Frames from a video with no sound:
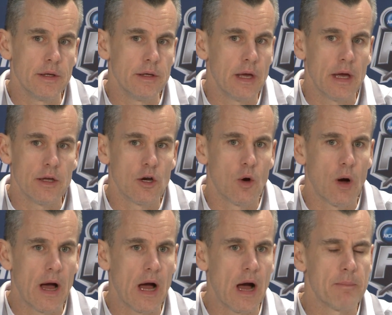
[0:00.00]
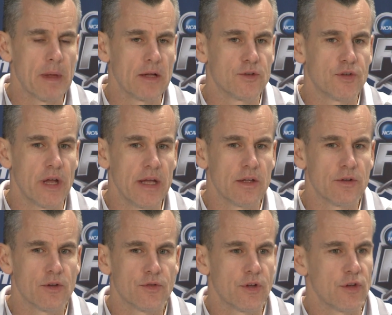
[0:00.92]
Yeah, you know, I, am not saying that
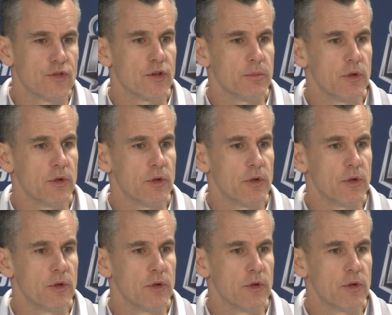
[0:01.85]
the system